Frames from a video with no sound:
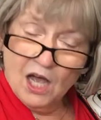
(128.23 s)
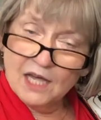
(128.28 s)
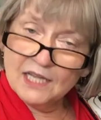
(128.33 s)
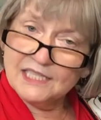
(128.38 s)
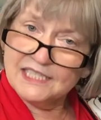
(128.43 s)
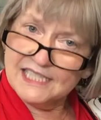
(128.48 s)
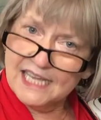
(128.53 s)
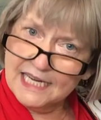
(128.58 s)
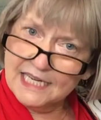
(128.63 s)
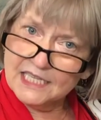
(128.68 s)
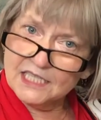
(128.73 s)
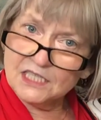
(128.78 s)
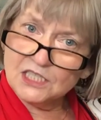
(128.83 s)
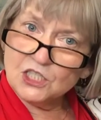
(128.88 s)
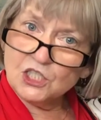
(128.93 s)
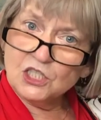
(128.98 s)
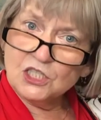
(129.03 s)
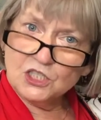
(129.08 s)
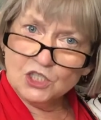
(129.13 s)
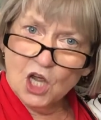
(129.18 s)

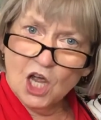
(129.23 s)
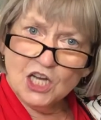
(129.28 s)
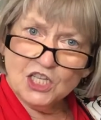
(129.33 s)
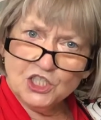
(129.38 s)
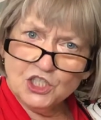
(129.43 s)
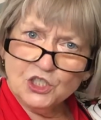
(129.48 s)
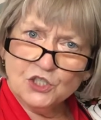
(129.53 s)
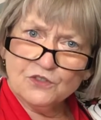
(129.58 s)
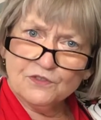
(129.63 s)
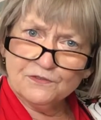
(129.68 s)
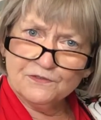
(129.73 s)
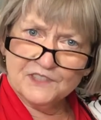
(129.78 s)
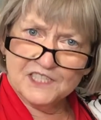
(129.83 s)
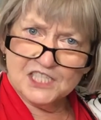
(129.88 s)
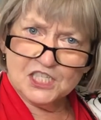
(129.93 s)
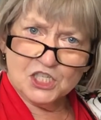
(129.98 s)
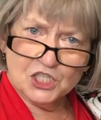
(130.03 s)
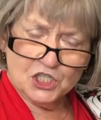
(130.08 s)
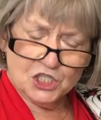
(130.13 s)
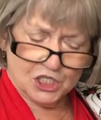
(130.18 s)
Second, talk to your
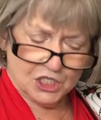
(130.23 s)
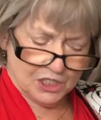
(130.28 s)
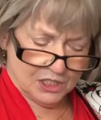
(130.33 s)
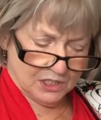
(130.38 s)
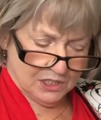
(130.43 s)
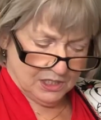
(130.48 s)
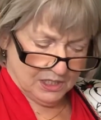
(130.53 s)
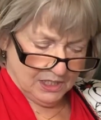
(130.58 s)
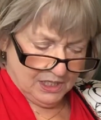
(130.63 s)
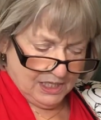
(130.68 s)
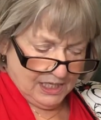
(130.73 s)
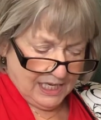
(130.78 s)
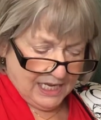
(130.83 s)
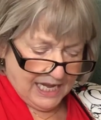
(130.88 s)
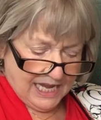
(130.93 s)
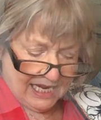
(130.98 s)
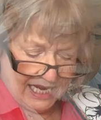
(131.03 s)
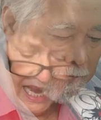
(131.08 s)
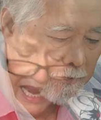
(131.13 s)
physician and